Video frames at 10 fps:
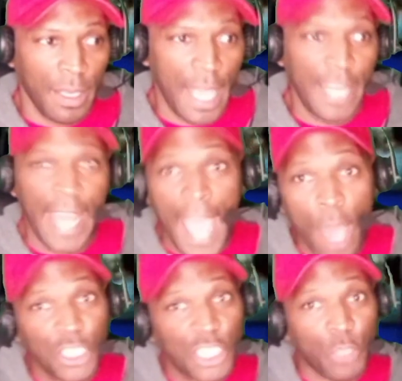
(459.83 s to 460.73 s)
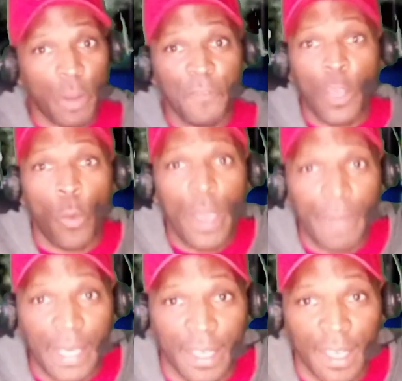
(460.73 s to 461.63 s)
And now she's grifting
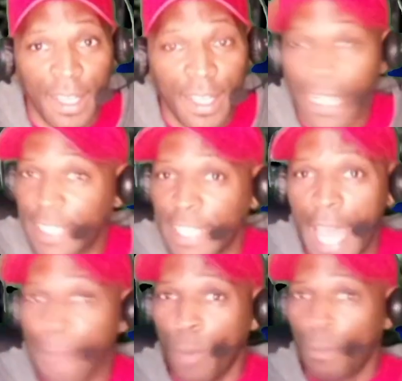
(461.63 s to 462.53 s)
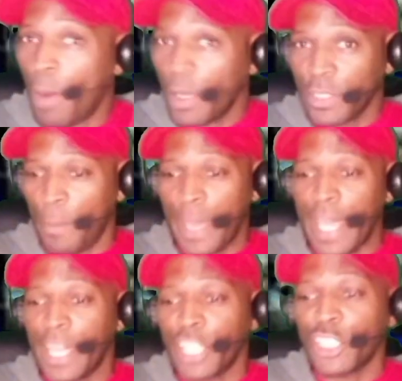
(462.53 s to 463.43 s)
women. It's not more so
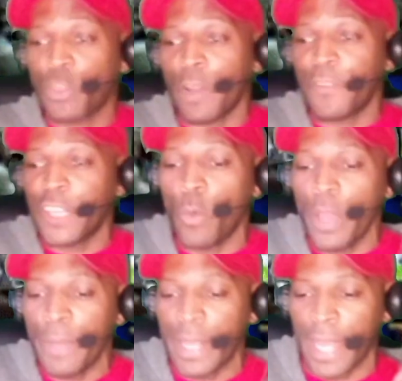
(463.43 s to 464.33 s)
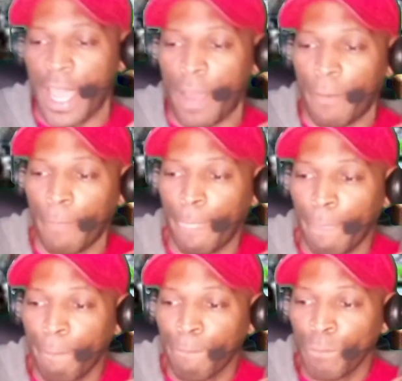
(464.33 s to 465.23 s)
men. She's grifting women now.
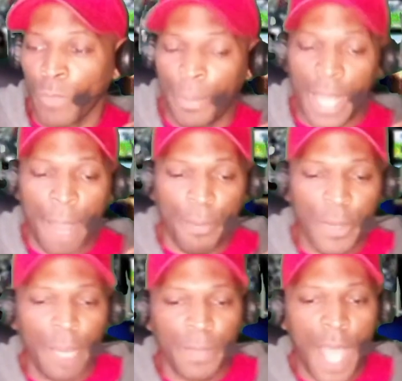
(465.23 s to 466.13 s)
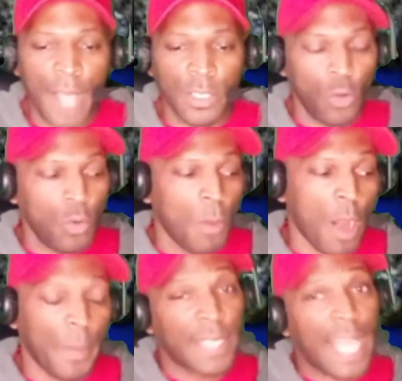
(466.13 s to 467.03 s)
But I bring up Dr.
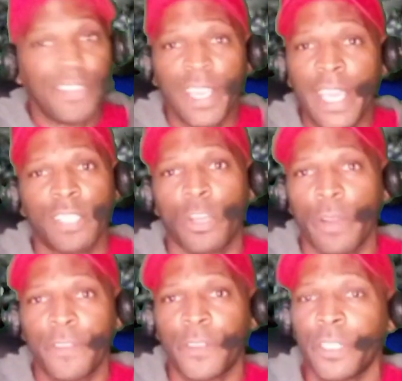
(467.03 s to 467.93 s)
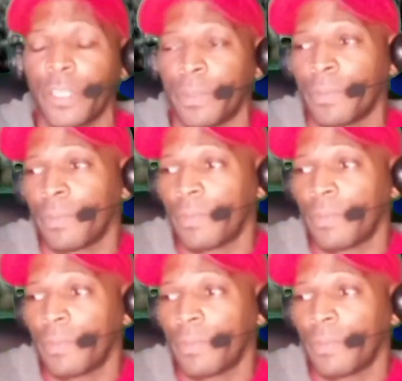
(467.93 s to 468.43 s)
Umar because I think he's a grifter too.